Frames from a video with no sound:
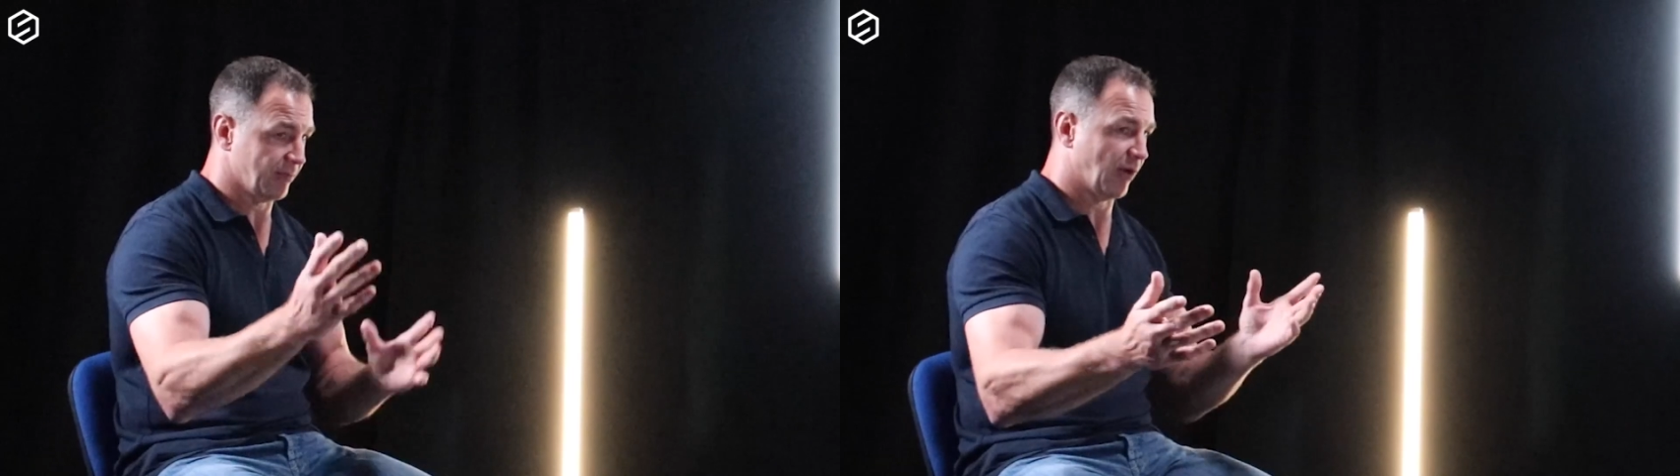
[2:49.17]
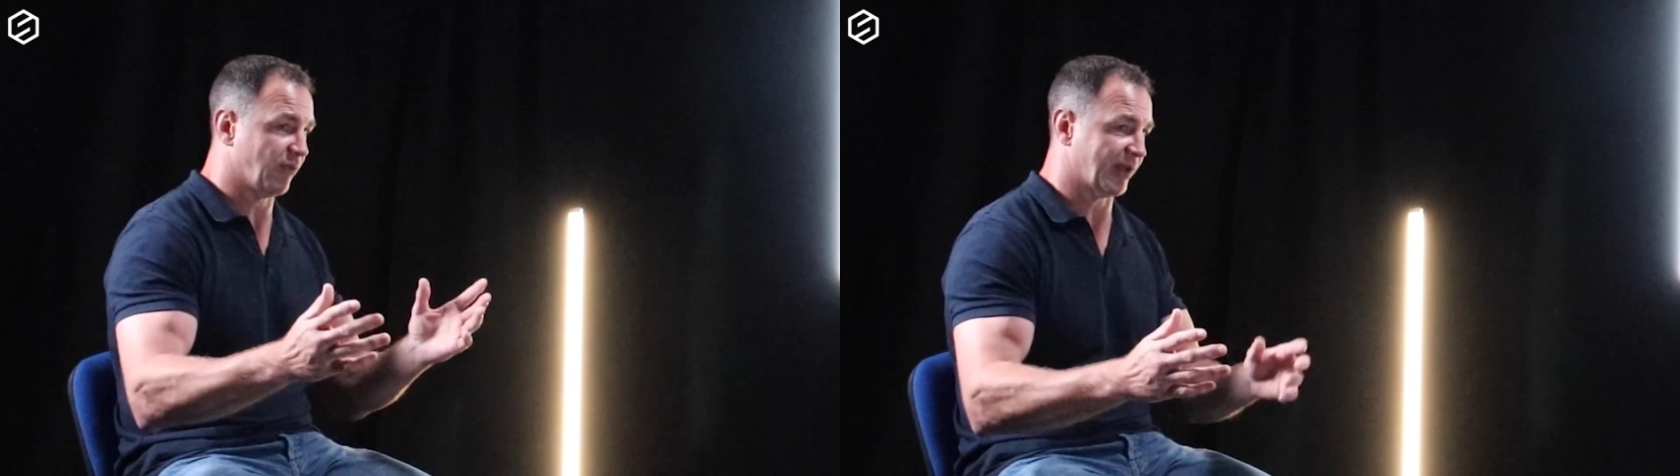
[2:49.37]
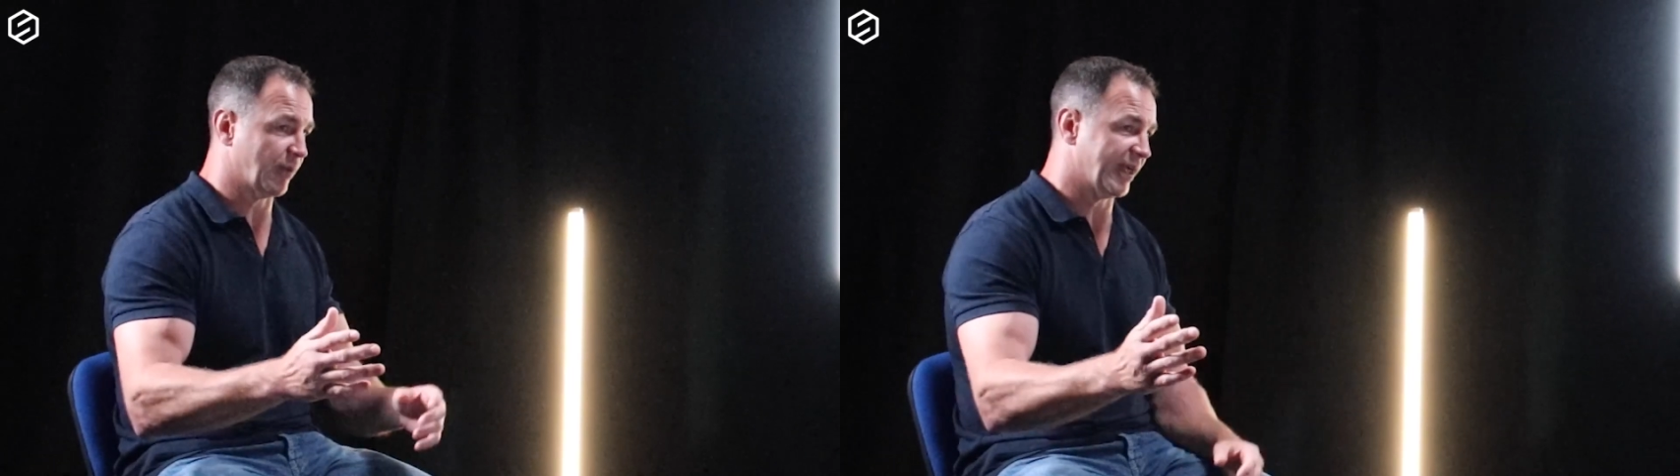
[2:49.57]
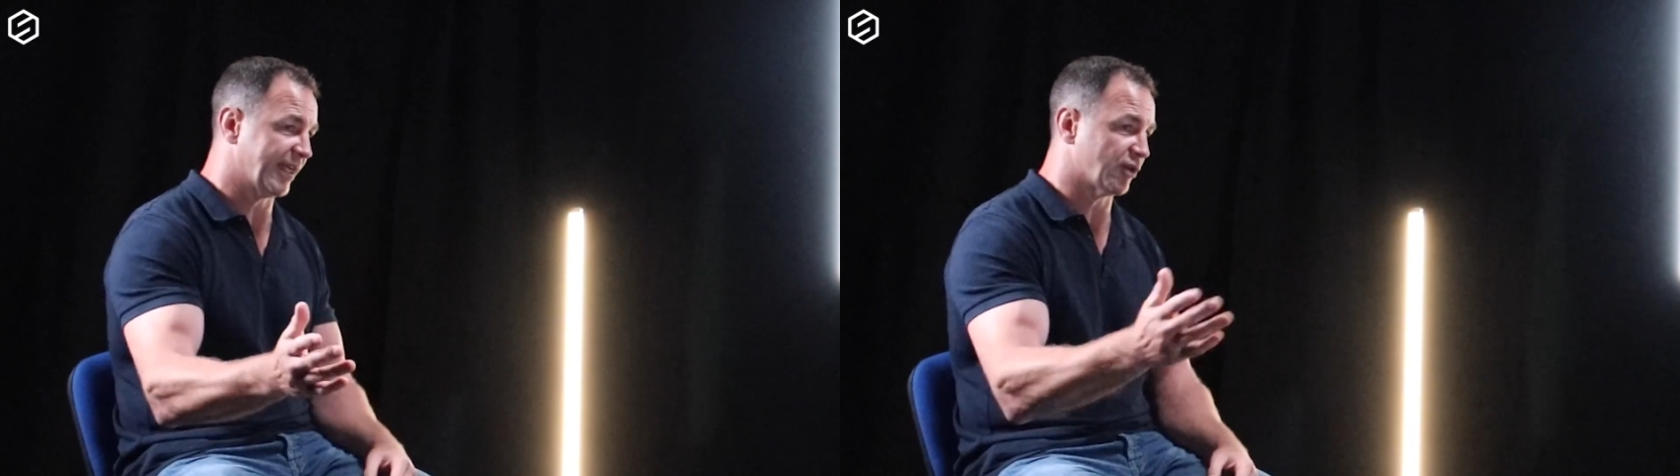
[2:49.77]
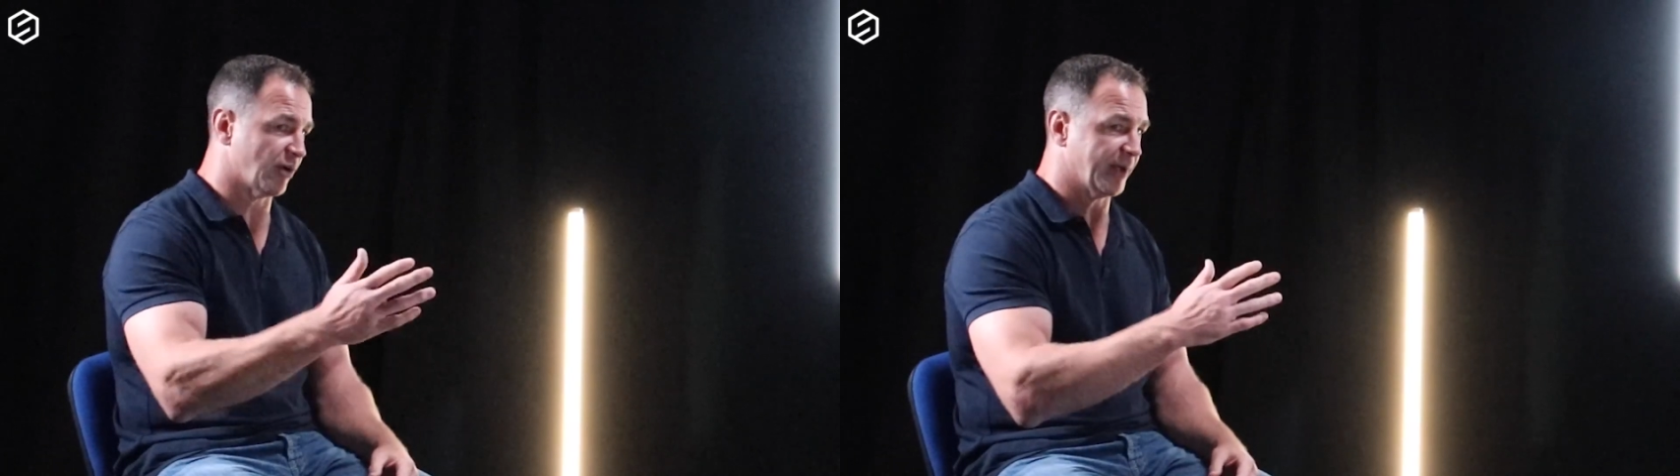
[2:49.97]
hopefully
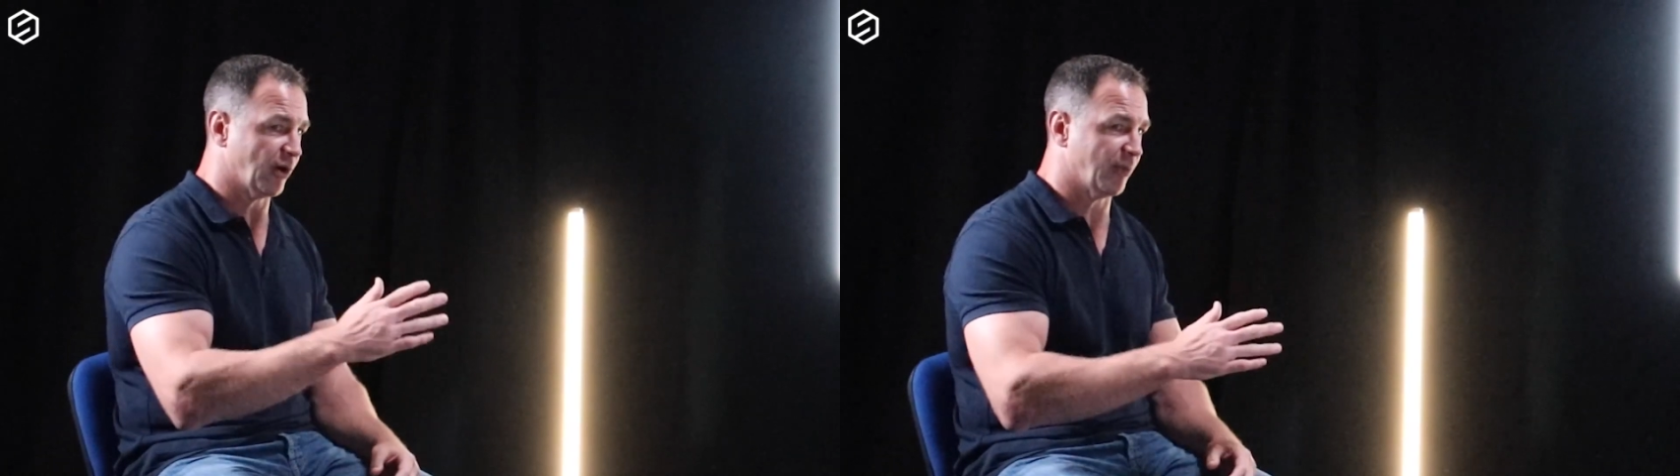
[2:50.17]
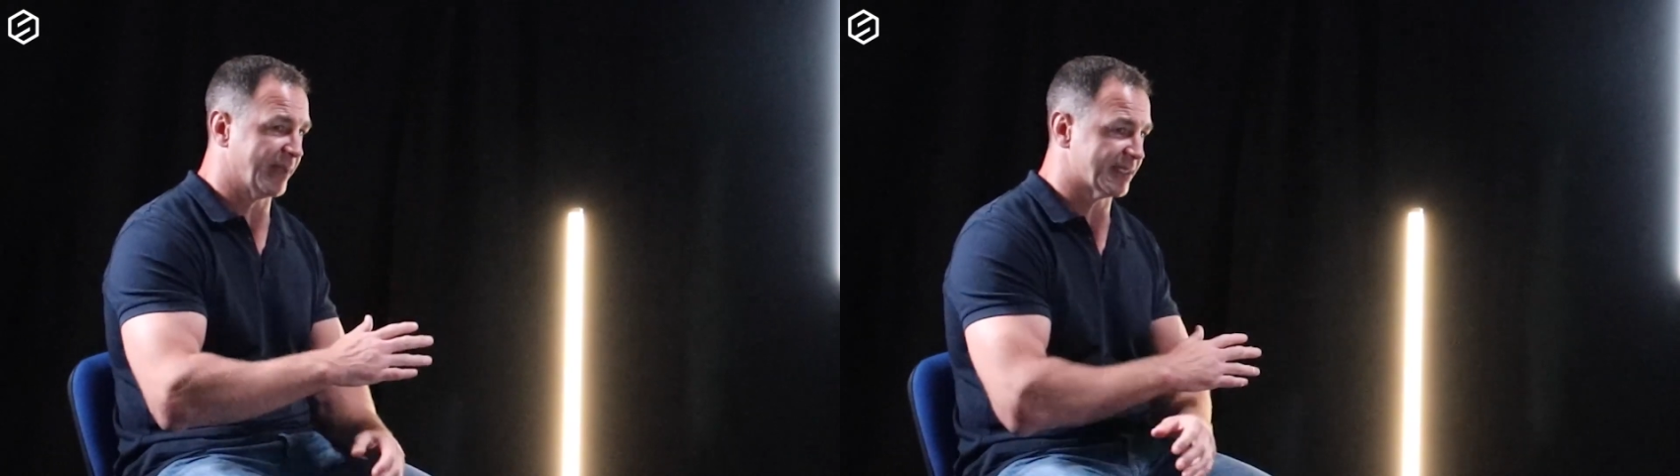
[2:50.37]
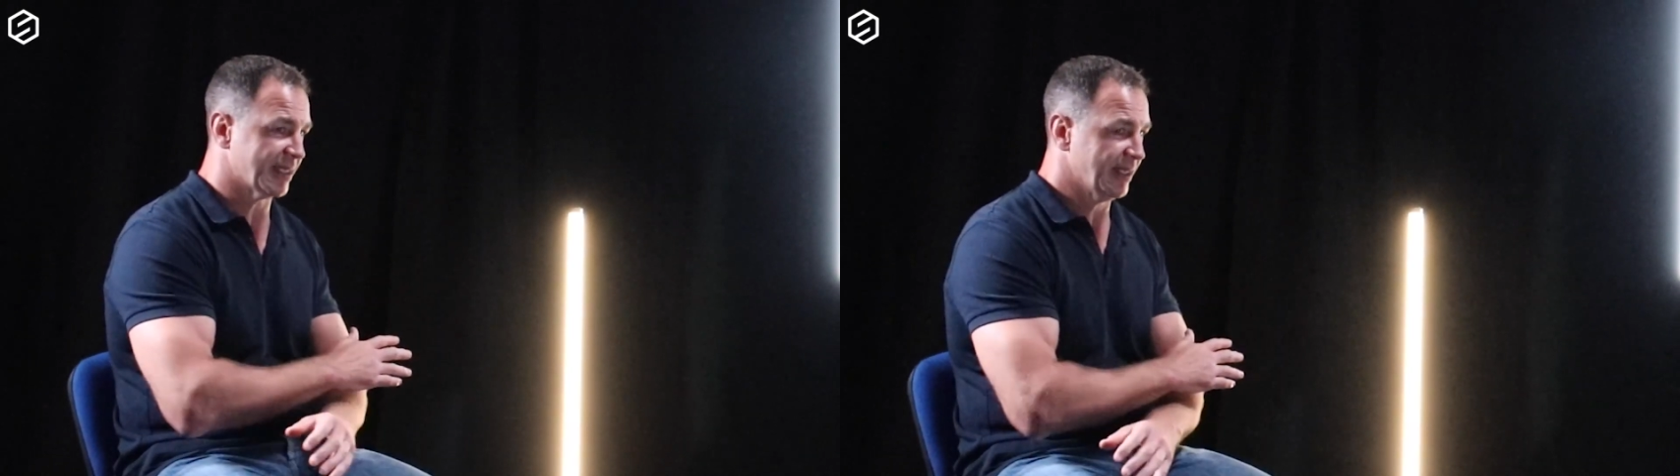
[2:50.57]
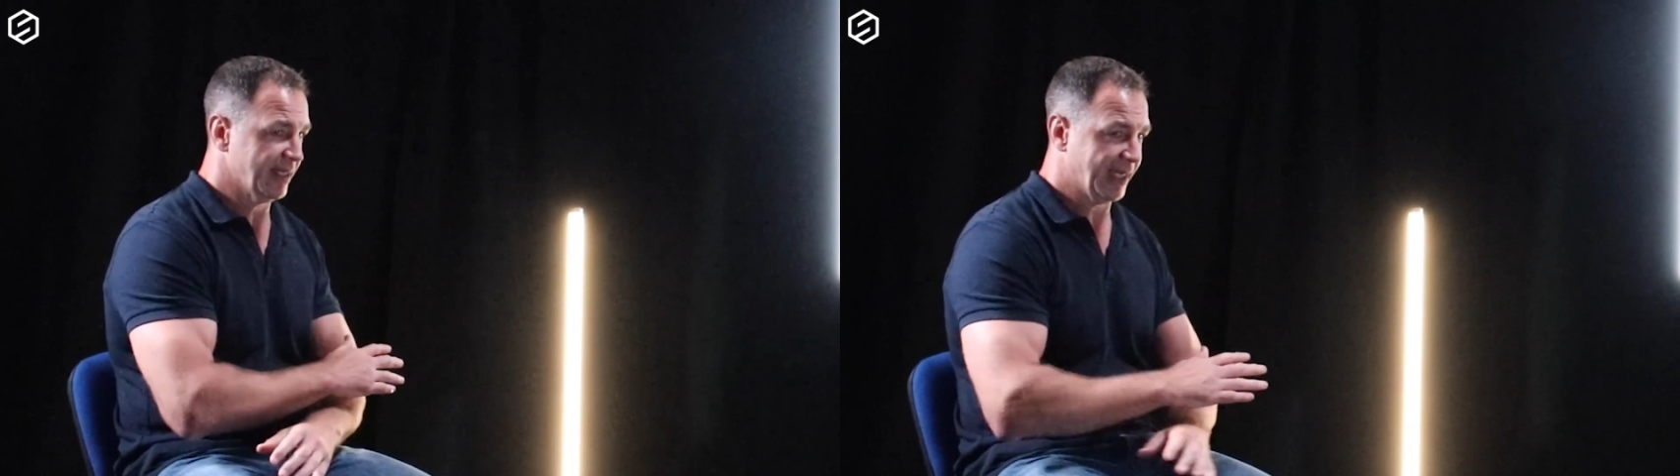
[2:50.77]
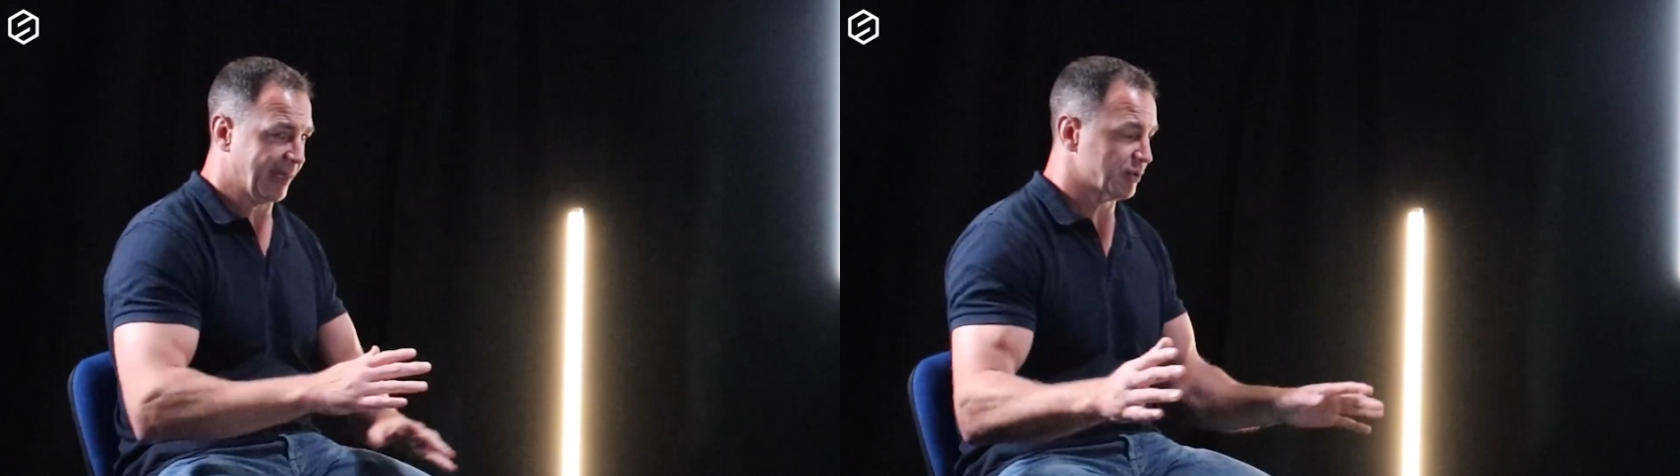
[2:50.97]
winning, coming home is
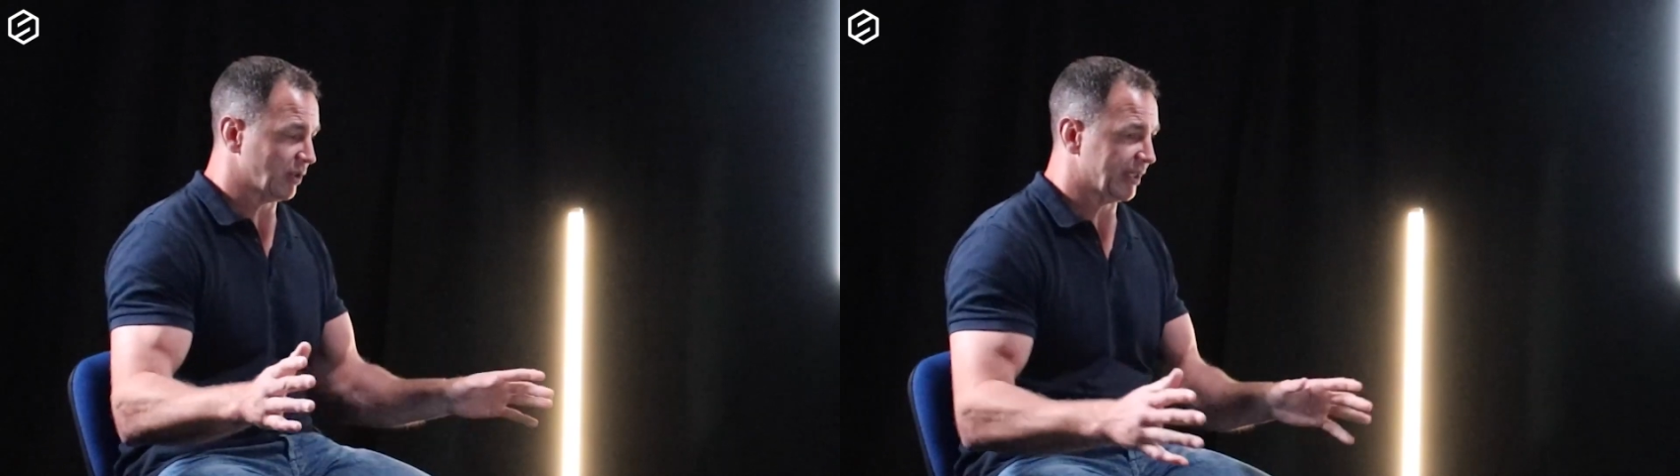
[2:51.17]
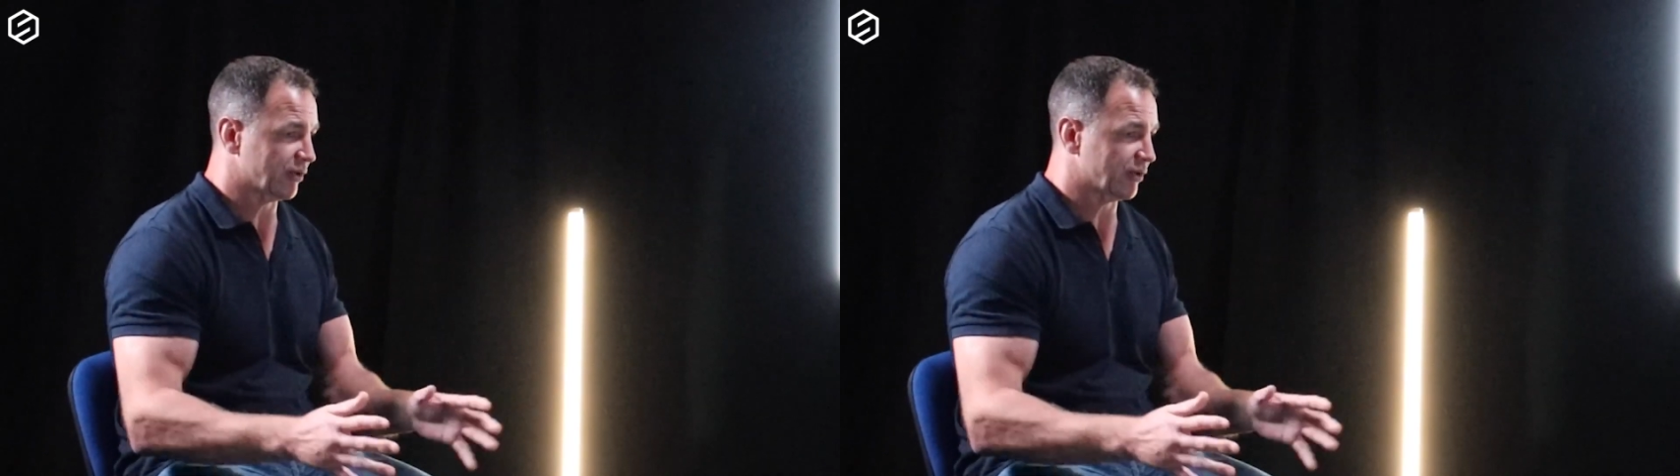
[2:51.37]
absolutely